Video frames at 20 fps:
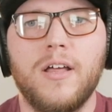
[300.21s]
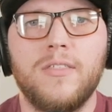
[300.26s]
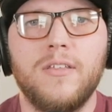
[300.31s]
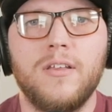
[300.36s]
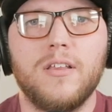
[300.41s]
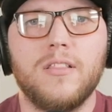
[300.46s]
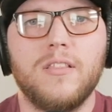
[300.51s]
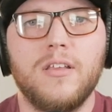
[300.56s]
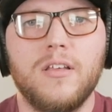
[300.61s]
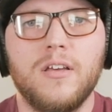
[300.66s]
I
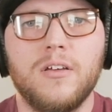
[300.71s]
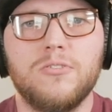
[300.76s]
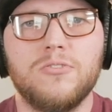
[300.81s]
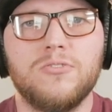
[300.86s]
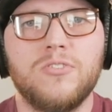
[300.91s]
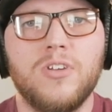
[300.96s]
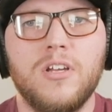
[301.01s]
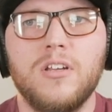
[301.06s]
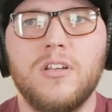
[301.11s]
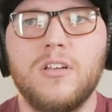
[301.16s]
think the
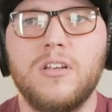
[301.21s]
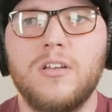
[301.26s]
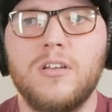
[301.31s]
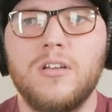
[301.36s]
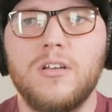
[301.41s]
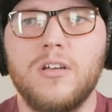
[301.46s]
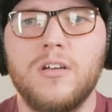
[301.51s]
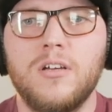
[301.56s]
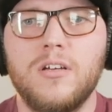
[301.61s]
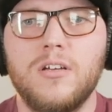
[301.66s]
understated
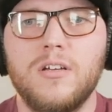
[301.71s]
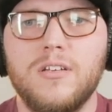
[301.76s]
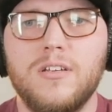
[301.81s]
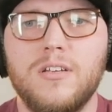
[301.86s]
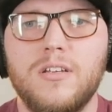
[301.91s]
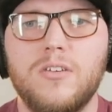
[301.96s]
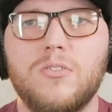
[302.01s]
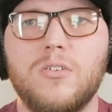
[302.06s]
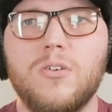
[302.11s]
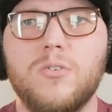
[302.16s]

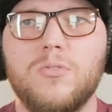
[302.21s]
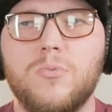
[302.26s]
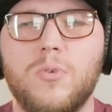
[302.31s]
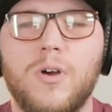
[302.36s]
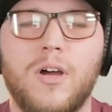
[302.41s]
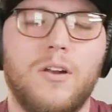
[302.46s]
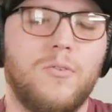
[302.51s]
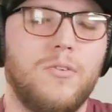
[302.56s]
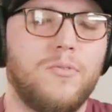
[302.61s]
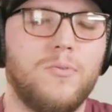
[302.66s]
hero,
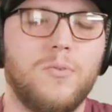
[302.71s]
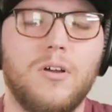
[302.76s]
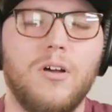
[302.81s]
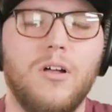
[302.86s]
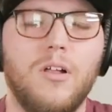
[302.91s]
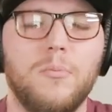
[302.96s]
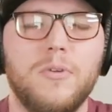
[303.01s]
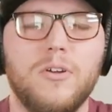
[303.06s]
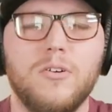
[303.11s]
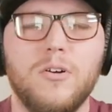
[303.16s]
well, I don't even
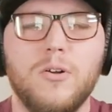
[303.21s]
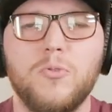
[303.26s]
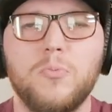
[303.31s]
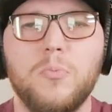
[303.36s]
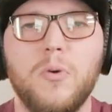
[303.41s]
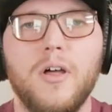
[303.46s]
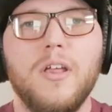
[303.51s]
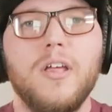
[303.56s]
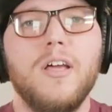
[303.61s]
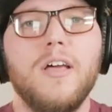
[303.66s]
call them heroes,
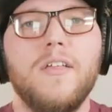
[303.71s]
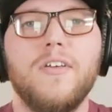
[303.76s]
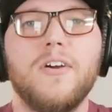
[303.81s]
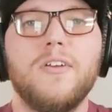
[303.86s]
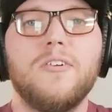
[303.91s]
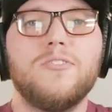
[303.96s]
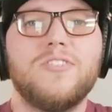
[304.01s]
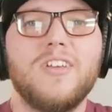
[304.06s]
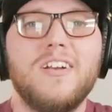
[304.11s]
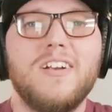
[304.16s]
but the
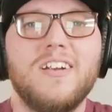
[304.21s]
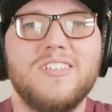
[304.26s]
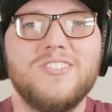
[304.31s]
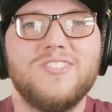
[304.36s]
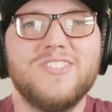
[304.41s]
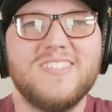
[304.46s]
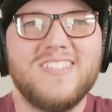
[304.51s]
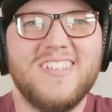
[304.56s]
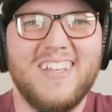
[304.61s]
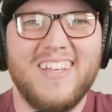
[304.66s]
understated
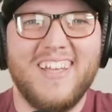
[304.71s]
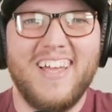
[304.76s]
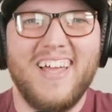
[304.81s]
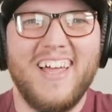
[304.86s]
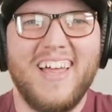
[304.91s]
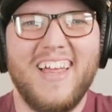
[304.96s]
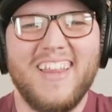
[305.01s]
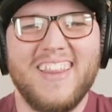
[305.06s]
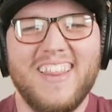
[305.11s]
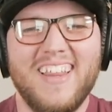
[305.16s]
engine,
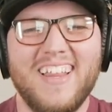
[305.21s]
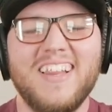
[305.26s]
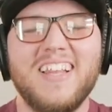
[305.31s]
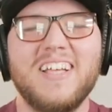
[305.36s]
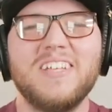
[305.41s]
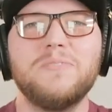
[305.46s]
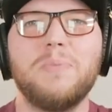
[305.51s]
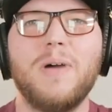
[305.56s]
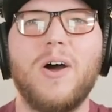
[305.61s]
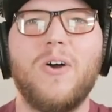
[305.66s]
the
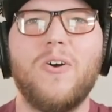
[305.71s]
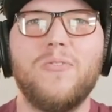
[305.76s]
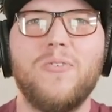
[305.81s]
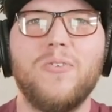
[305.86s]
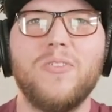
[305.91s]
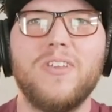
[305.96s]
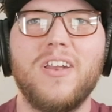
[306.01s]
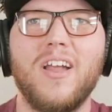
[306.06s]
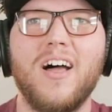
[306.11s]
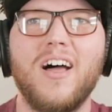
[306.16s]
less
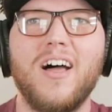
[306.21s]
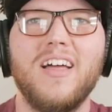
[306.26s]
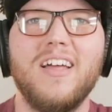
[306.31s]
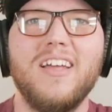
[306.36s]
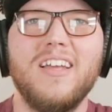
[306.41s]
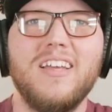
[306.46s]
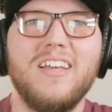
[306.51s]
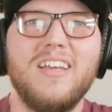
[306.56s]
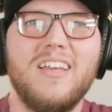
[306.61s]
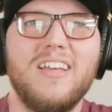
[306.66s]
powerful than not,
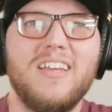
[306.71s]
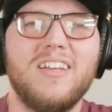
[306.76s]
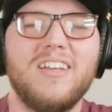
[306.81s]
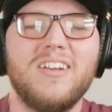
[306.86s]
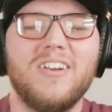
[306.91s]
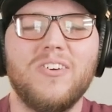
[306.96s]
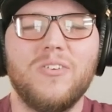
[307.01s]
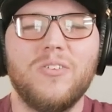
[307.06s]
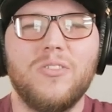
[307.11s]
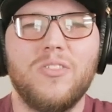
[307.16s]
you
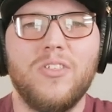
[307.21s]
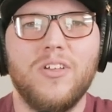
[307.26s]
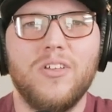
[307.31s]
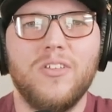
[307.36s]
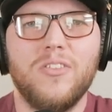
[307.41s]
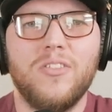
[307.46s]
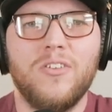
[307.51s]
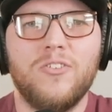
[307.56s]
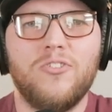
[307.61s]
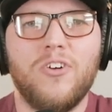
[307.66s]
know,
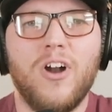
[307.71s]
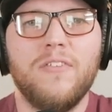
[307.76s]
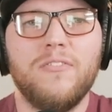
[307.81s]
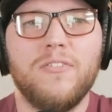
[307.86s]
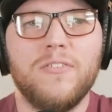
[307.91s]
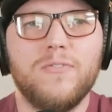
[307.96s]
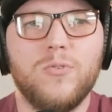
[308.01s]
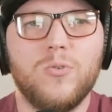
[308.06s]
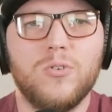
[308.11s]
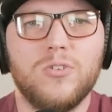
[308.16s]
the
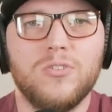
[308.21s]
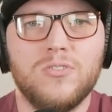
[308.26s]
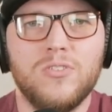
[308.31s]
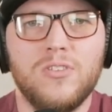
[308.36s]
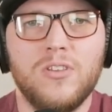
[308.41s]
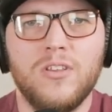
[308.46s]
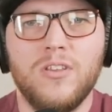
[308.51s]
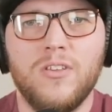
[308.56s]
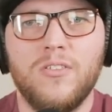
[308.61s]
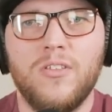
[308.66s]
driving force,
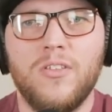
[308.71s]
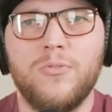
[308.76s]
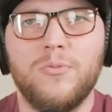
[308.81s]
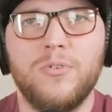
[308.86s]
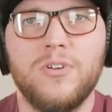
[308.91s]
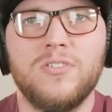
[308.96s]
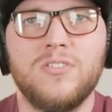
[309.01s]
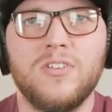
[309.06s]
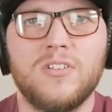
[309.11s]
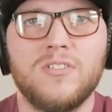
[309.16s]
the
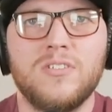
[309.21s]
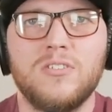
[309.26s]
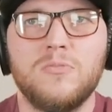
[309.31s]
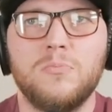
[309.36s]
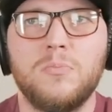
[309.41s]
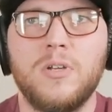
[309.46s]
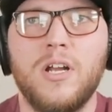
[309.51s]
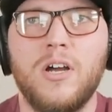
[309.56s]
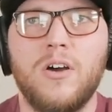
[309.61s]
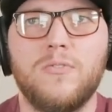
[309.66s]
3.6 that's
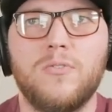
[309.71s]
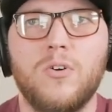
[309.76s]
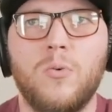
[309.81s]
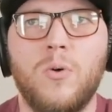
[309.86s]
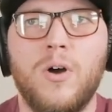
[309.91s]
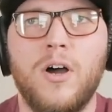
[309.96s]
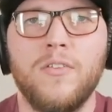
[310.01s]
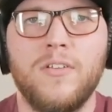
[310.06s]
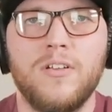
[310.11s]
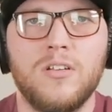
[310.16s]
been out for a
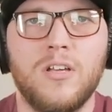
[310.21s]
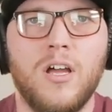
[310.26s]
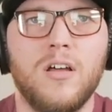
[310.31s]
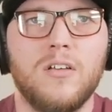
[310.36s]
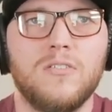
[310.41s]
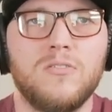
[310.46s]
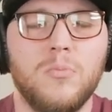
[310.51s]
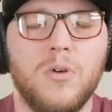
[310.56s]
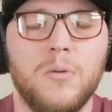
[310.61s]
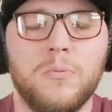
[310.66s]
while that
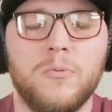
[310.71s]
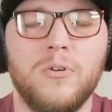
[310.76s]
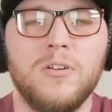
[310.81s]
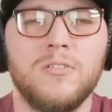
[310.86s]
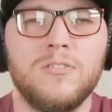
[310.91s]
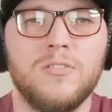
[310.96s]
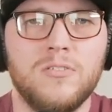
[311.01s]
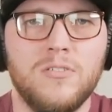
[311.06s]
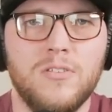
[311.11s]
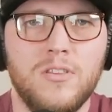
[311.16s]
got some
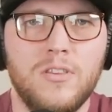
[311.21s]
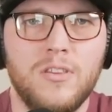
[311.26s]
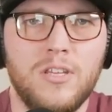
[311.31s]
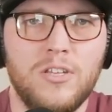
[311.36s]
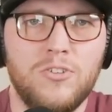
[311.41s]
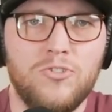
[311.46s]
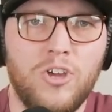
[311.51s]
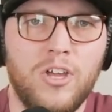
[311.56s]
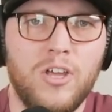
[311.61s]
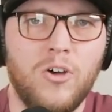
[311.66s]
upgrades is
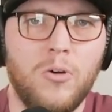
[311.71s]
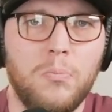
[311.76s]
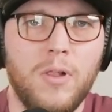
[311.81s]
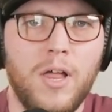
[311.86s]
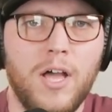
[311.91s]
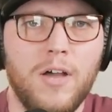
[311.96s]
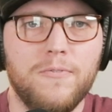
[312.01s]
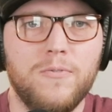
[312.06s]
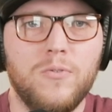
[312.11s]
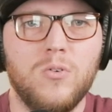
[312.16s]
the JL
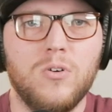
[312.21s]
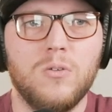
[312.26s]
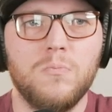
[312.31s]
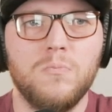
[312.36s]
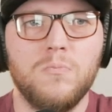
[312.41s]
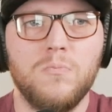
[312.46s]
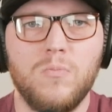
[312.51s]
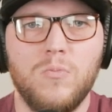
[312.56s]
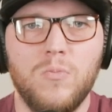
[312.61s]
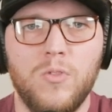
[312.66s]

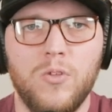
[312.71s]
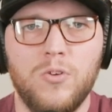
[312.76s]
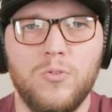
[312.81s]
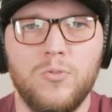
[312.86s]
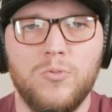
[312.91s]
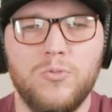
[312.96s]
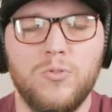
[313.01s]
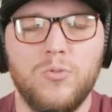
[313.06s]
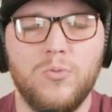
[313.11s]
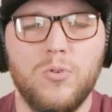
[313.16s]
platform, the
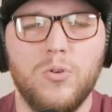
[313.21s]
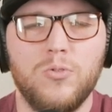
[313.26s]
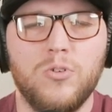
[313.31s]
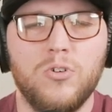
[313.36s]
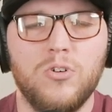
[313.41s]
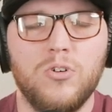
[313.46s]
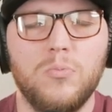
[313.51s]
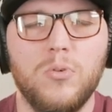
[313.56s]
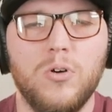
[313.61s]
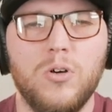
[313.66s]
new 2.0
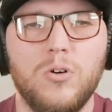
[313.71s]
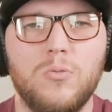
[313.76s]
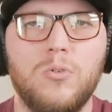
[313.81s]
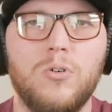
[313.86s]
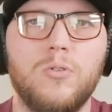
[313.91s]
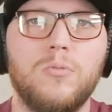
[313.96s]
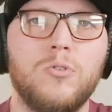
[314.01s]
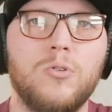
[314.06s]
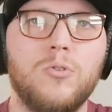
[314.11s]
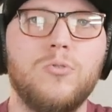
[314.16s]
turbo,
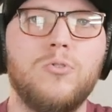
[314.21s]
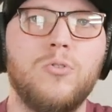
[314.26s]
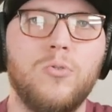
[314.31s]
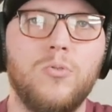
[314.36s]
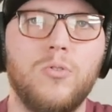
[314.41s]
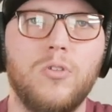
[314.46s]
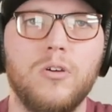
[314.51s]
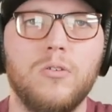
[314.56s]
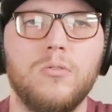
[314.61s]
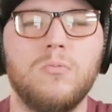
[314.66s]
well, new to
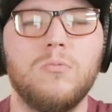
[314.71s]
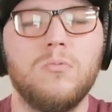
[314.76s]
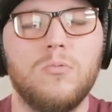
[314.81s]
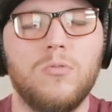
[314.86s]
the